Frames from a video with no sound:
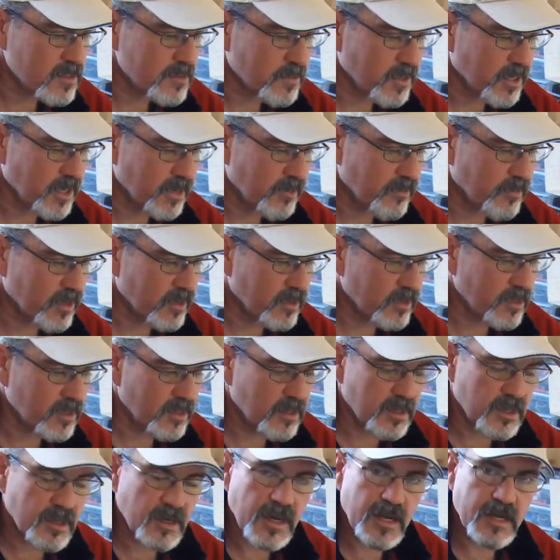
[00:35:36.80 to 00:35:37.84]
buy one of
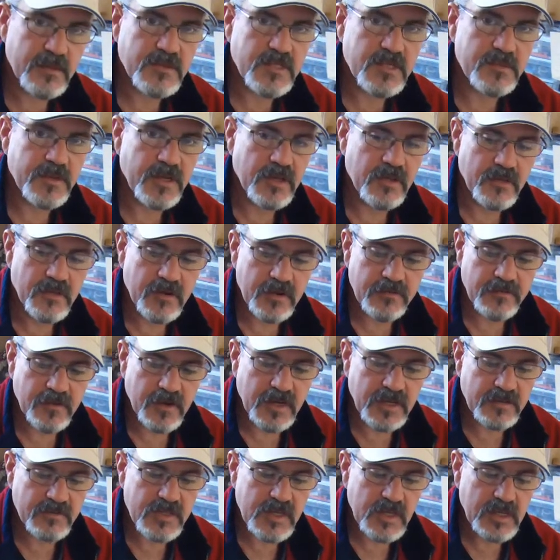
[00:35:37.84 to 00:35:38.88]
the NAMC
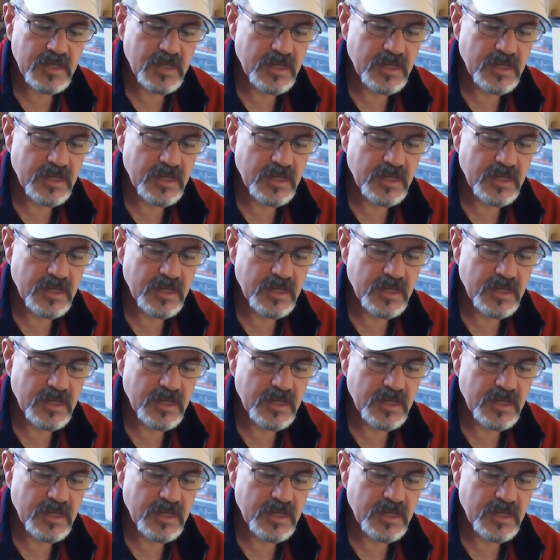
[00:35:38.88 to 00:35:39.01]
Mig-35s.